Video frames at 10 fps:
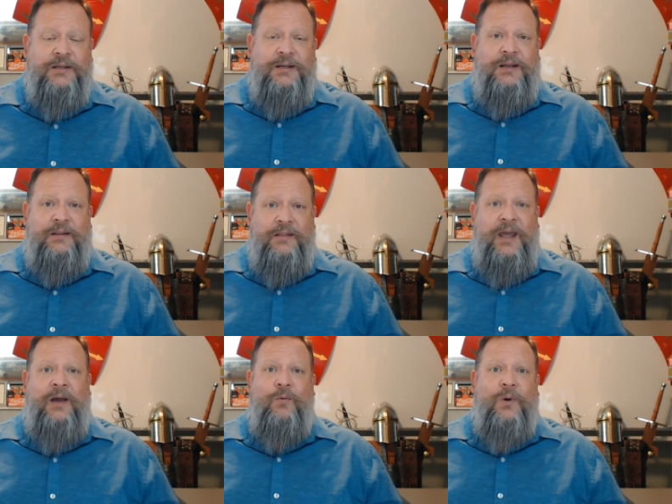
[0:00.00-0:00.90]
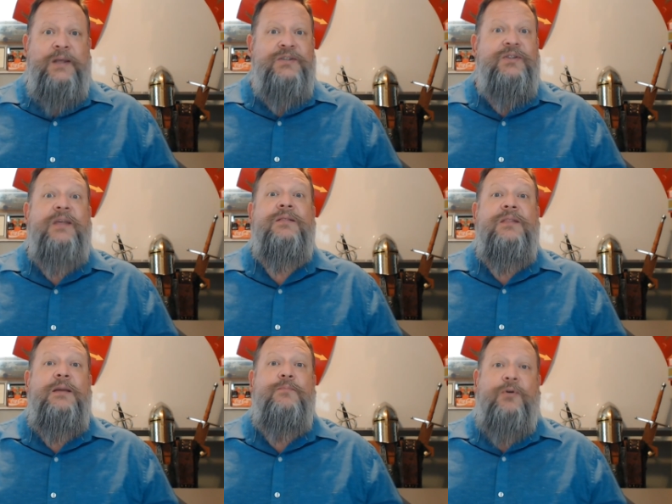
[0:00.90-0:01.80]
and that was that
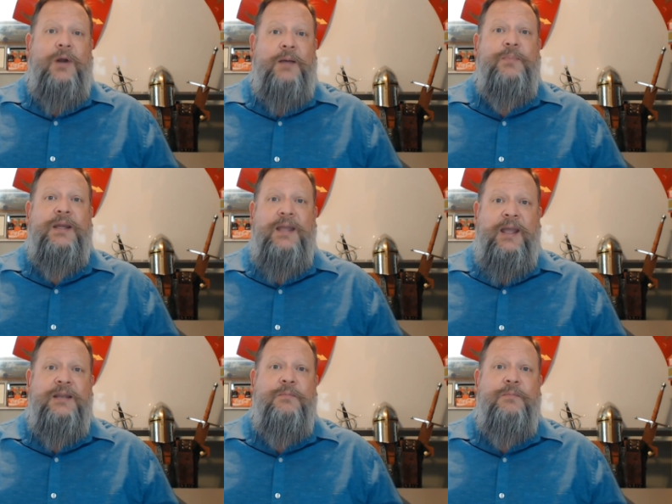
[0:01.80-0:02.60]
the propaganda